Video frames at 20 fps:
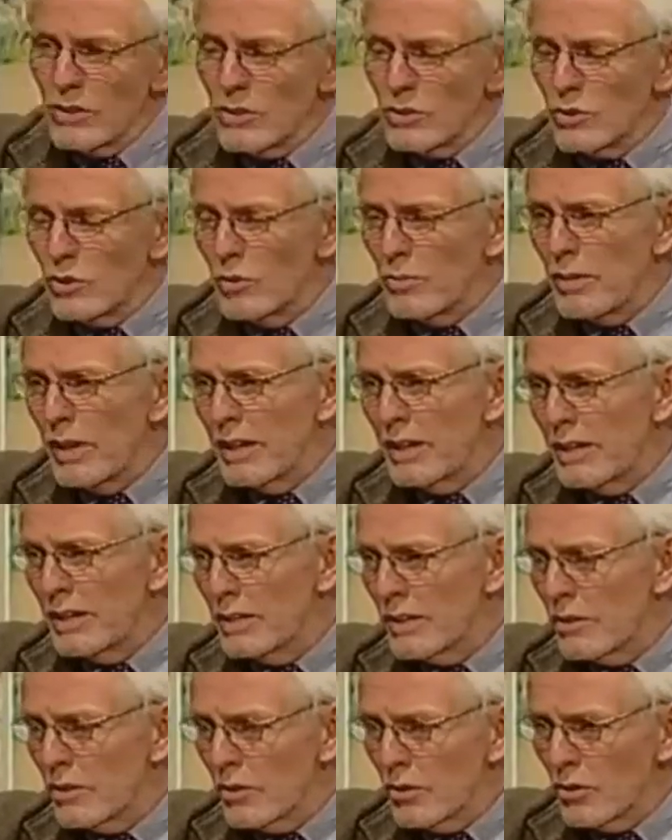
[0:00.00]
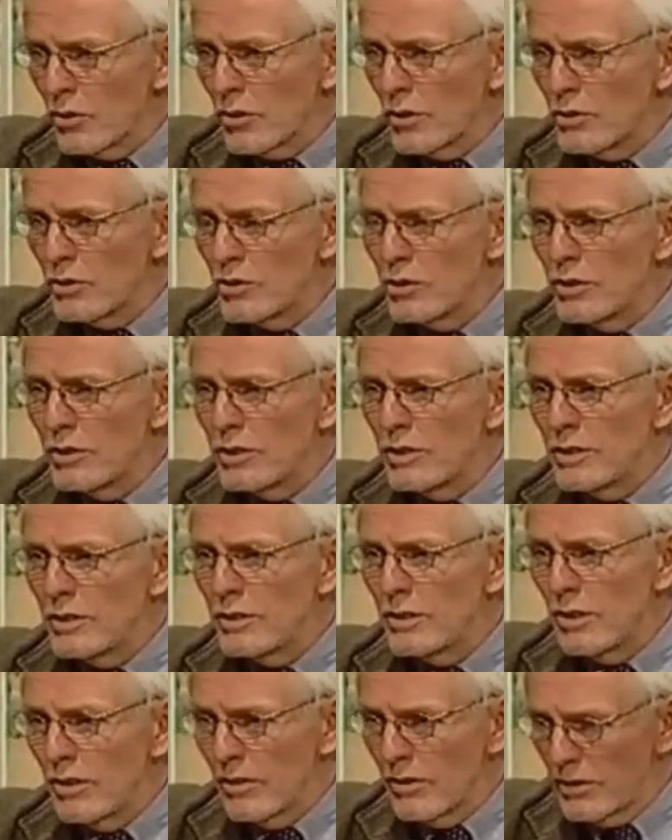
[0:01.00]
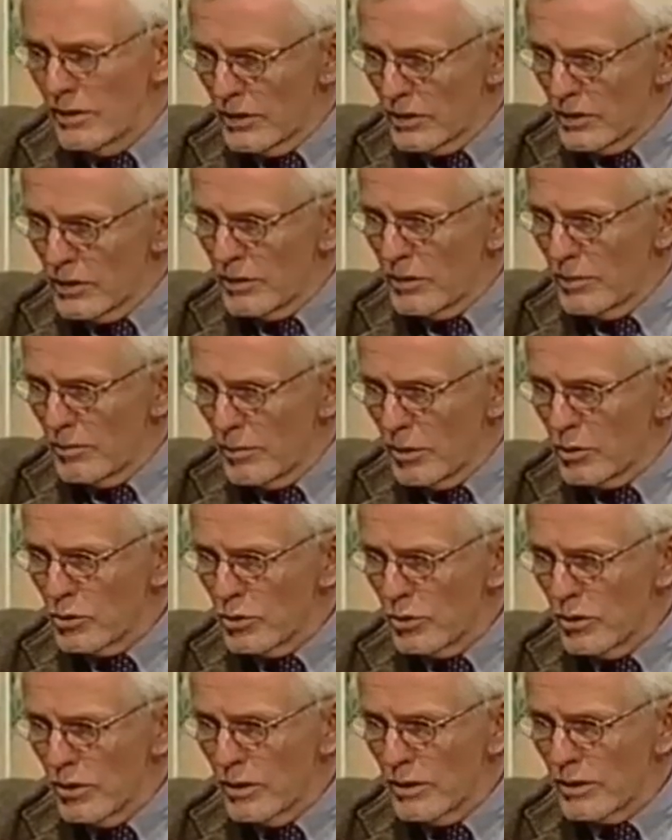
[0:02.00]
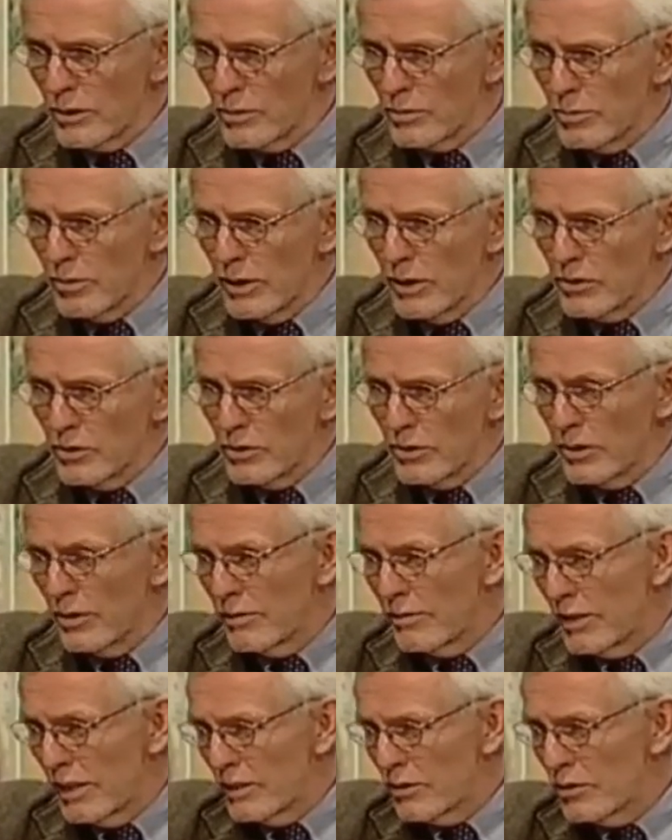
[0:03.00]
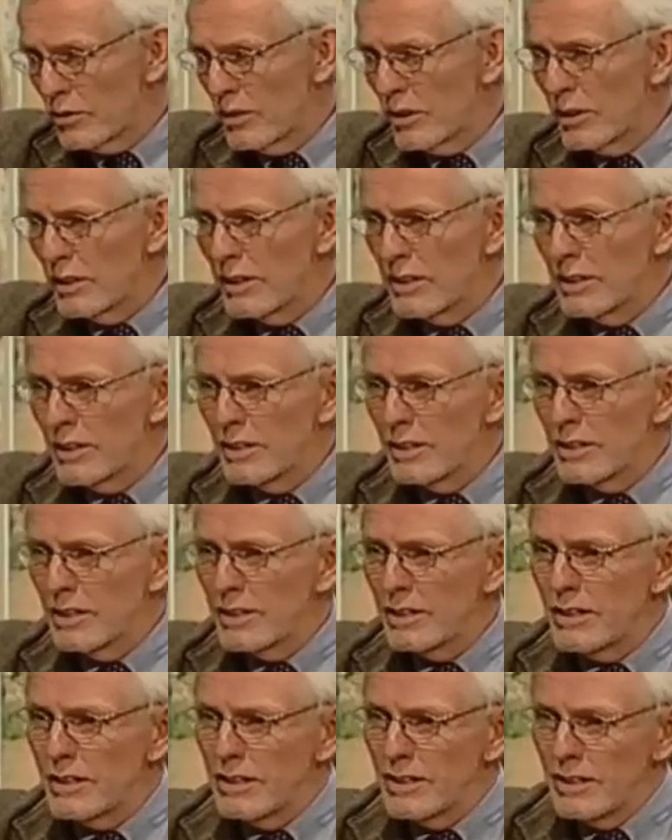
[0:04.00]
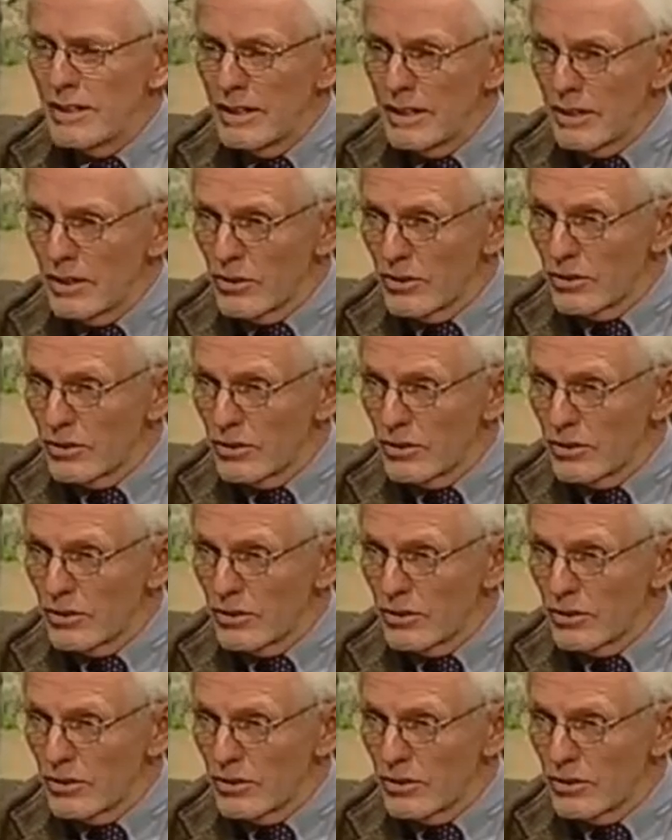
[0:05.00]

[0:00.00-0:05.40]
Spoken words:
So by encouraging this emotional expression, eventually it'll